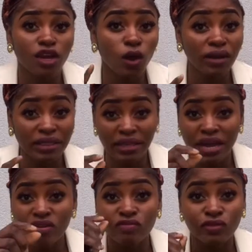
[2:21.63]
The only
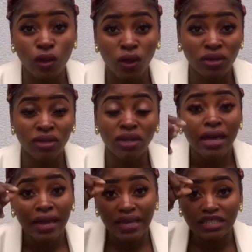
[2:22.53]
thing I've done
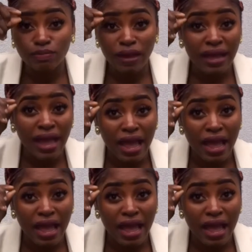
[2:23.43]
is my